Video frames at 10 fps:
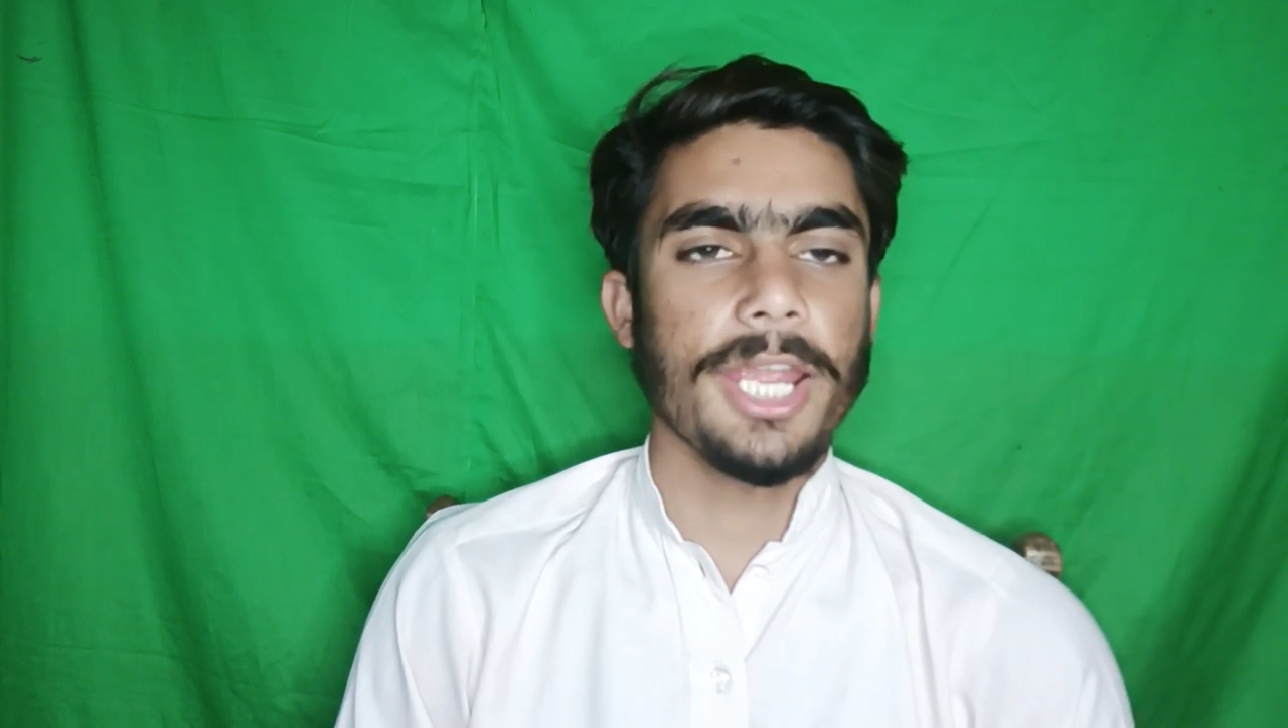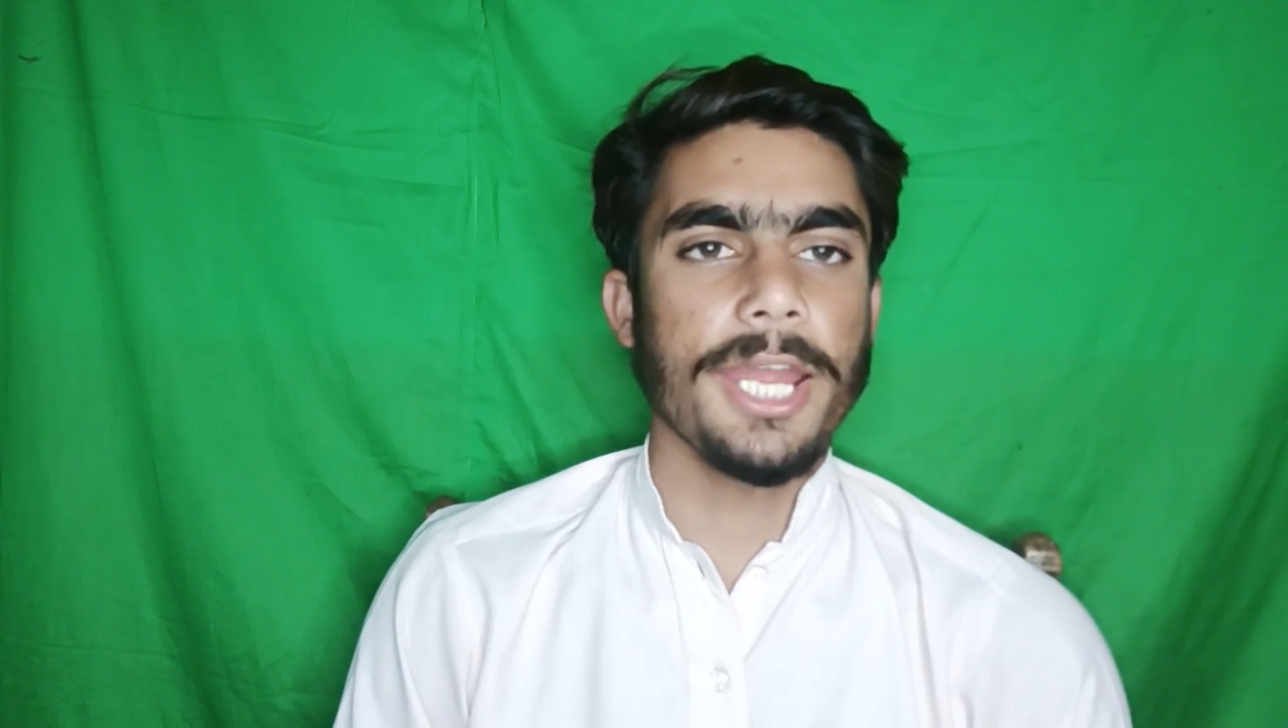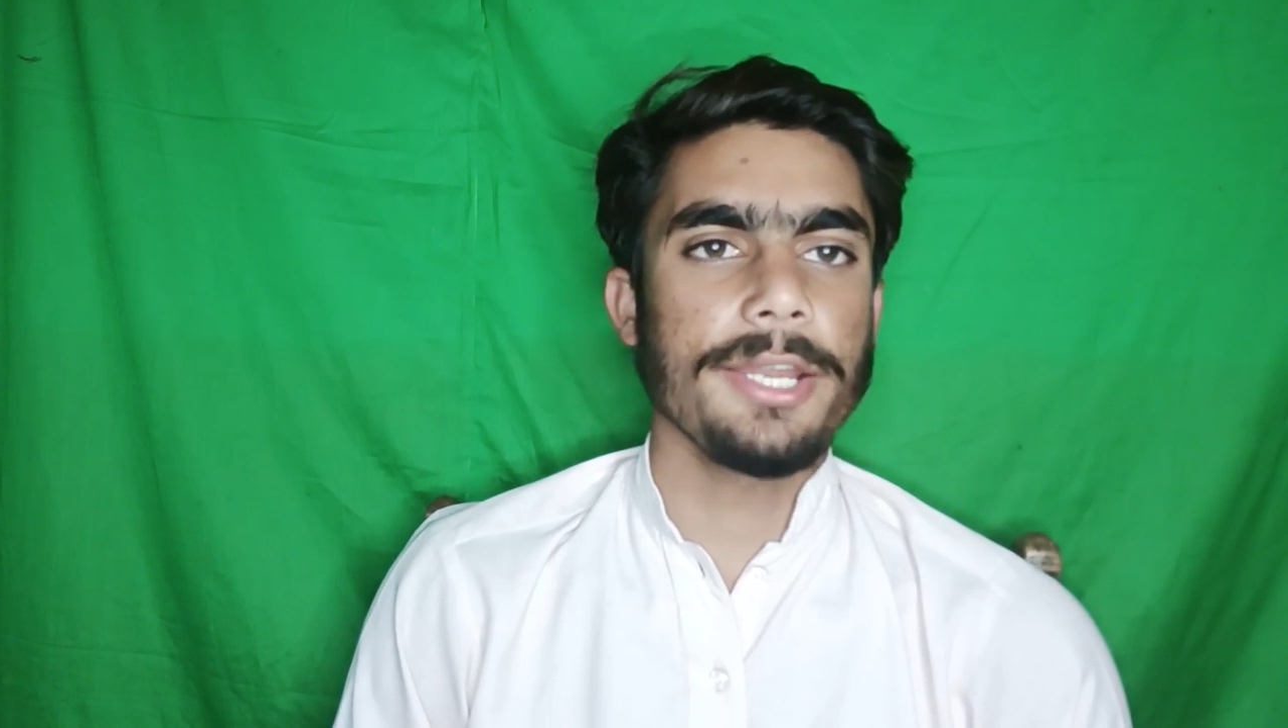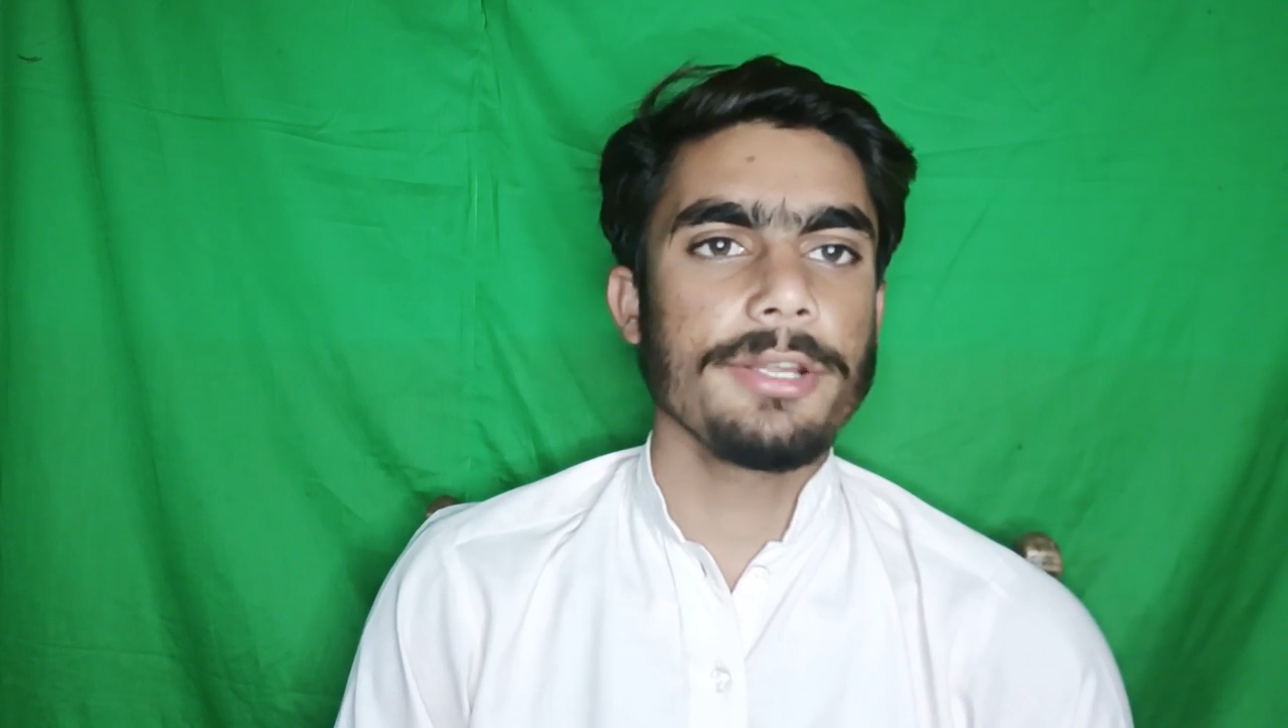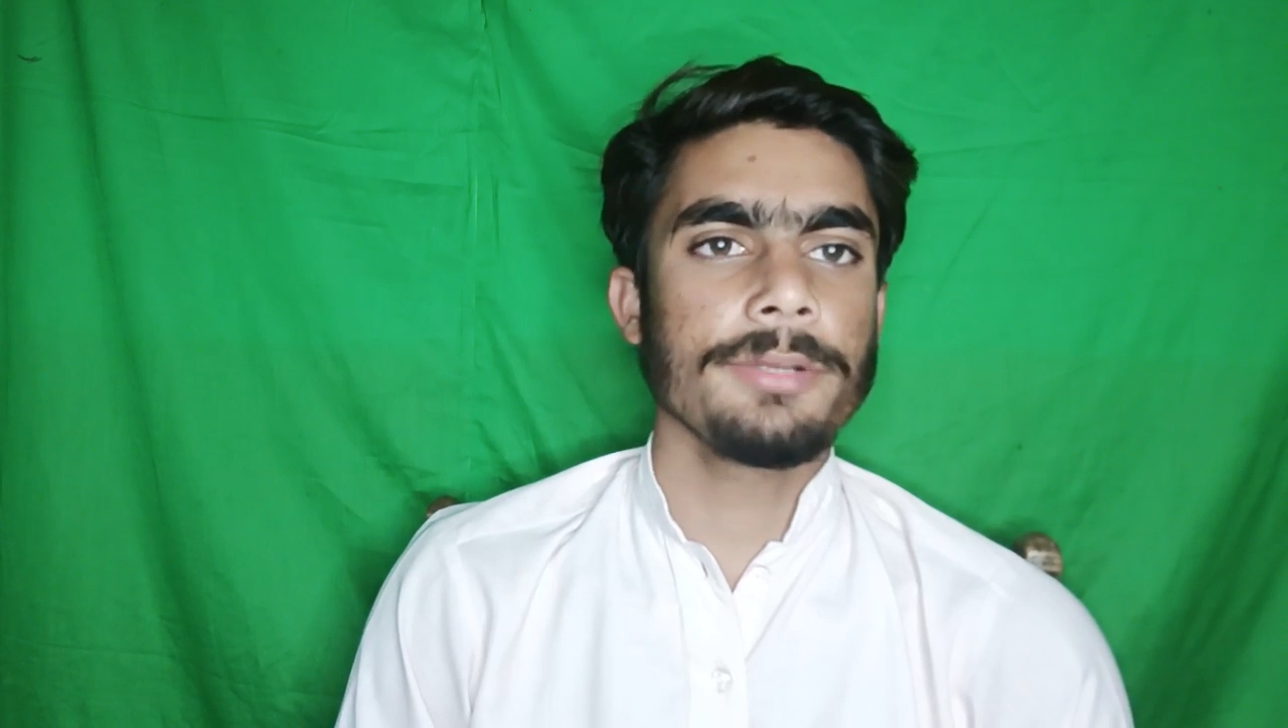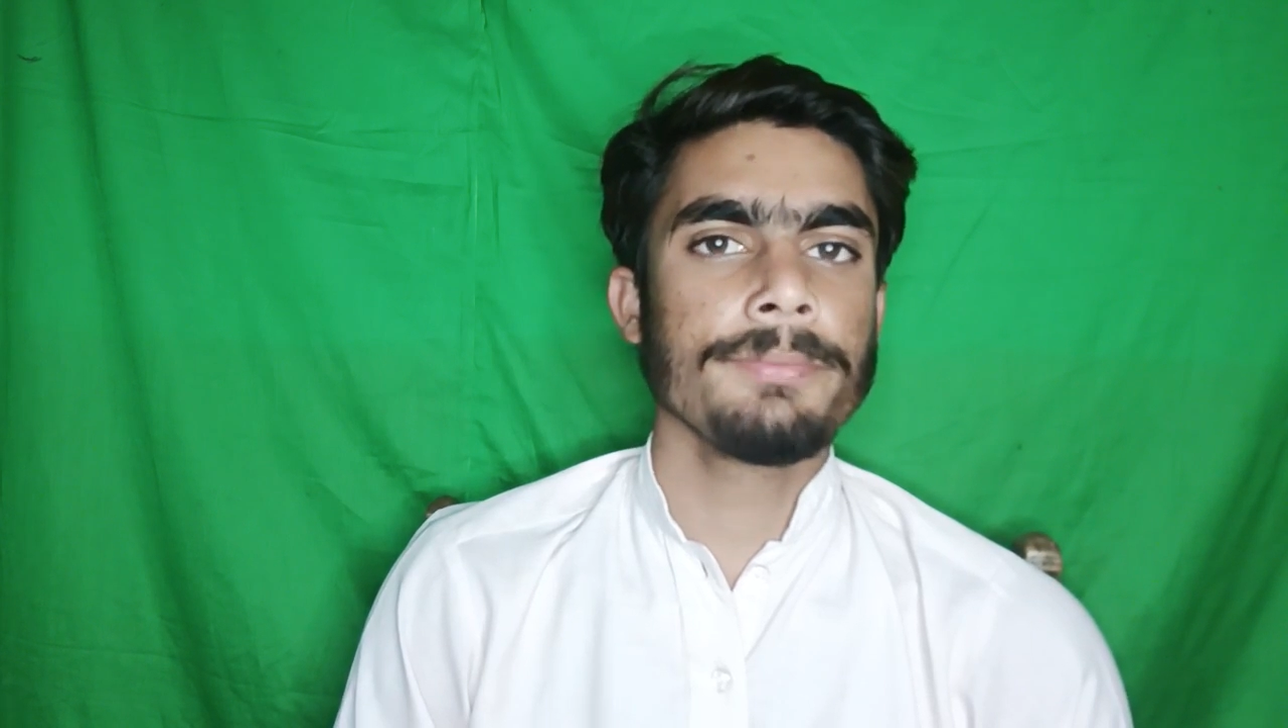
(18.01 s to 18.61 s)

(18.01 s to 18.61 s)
and